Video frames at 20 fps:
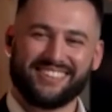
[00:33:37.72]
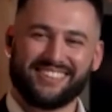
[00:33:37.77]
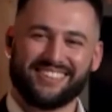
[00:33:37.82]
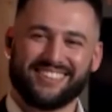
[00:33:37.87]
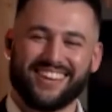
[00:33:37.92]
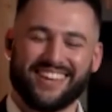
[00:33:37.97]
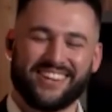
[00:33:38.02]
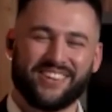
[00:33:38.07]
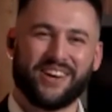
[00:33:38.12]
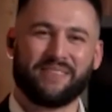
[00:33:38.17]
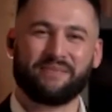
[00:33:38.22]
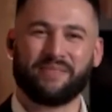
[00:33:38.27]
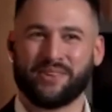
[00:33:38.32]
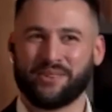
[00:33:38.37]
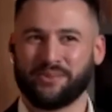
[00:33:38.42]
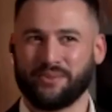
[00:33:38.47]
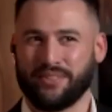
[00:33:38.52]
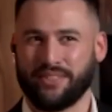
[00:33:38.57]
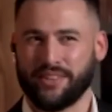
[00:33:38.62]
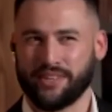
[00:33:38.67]
And you have been
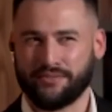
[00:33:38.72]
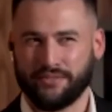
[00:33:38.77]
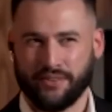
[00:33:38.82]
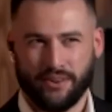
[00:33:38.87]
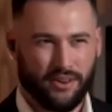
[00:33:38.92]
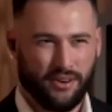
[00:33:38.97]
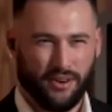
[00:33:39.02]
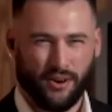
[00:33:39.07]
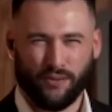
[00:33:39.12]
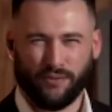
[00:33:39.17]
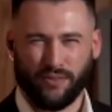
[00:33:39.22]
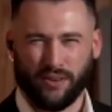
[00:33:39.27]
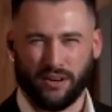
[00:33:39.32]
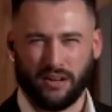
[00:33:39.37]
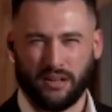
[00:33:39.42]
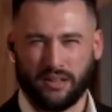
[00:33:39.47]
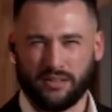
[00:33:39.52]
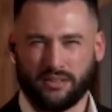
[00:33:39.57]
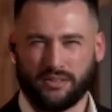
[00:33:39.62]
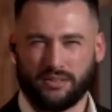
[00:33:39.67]
doing this for
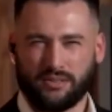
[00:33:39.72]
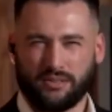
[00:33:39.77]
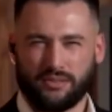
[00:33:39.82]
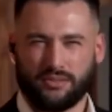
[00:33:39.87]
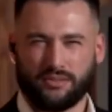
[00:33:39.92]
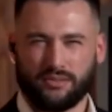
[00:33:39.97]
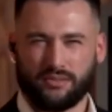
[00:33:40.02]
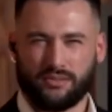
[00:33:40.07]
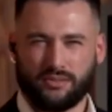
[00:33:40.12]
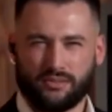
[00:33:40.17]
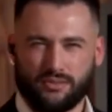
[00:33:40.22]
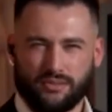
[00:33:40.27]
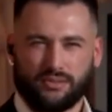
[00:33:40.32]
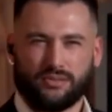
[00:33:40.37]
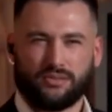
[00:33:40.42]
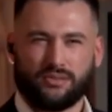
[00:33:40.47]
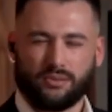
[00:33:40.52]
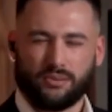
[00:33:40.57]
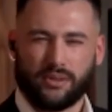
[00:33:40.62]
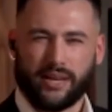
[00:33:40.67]
over
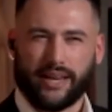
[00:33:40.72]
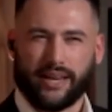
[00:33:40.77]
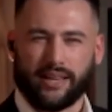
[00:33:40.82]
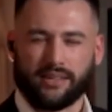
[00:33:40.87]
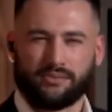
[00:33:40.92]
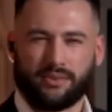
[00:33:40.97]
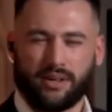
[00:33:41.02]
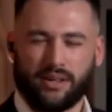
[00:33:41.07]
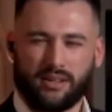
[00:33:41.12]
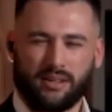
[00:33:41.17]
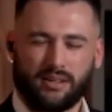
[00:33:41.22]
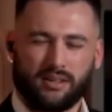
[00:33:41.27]
2 decades, right?